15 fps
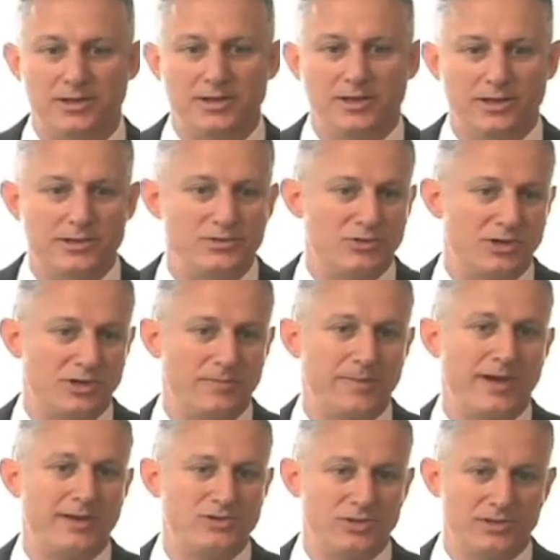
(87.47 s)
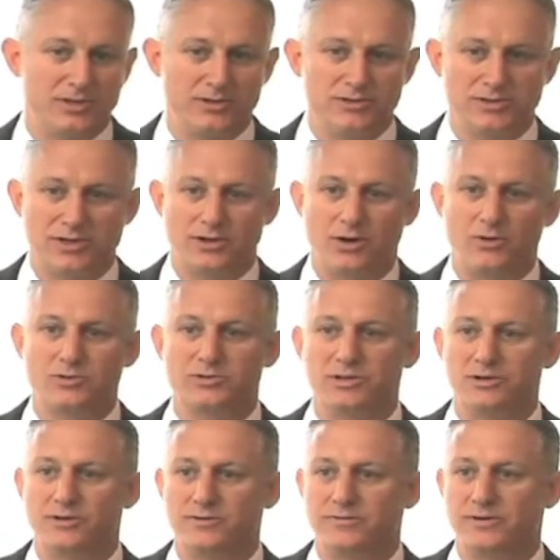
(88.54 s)
As you can imagine, there's a host
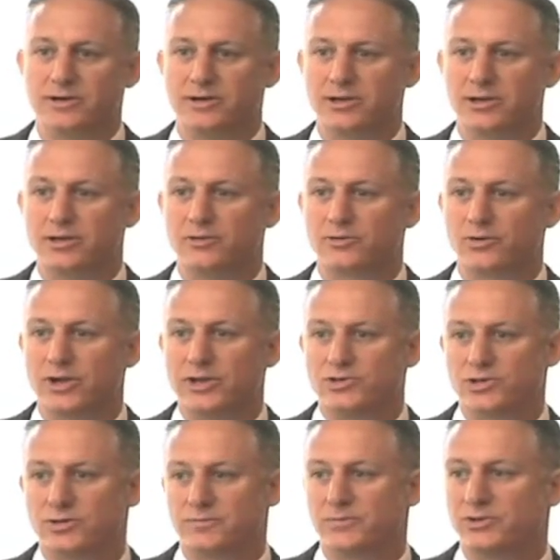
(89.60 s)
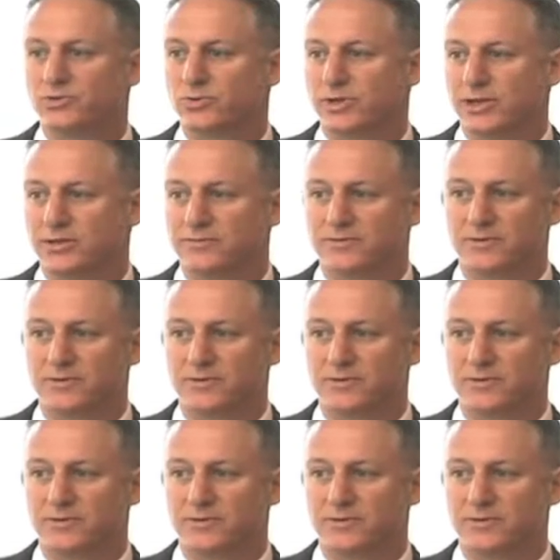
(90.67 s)
of integration between